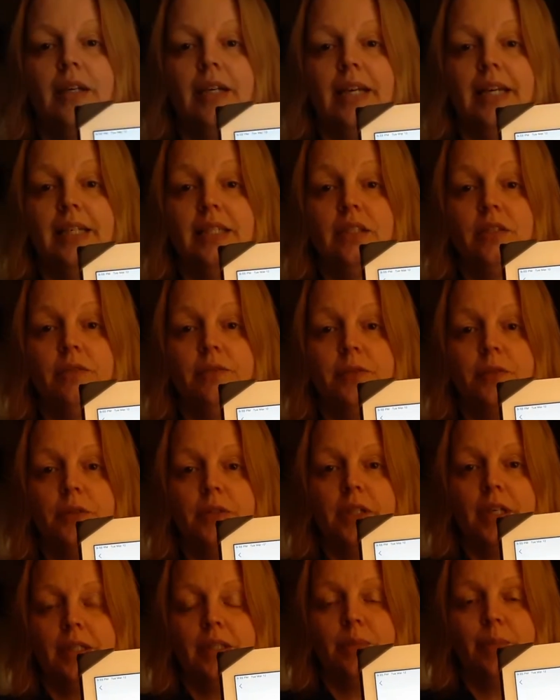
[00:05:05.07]
It's a
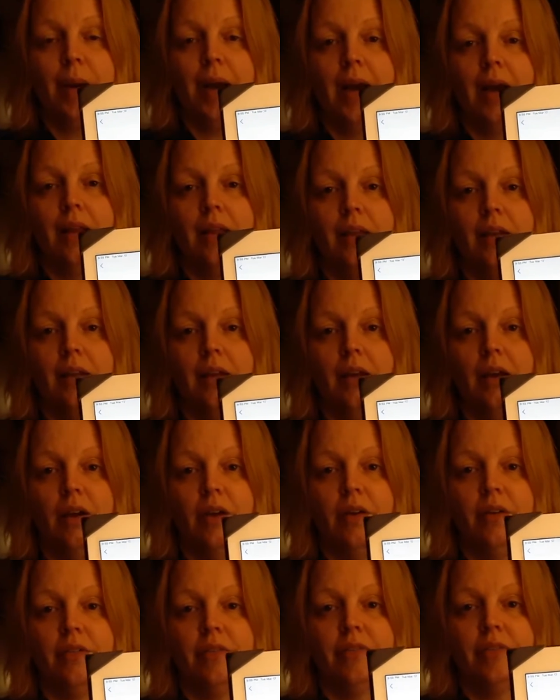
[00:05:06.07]
full-size palette
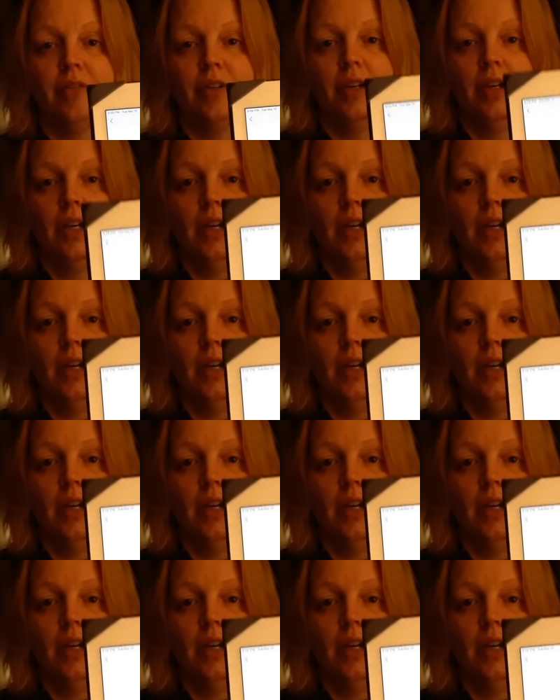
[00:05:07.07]
of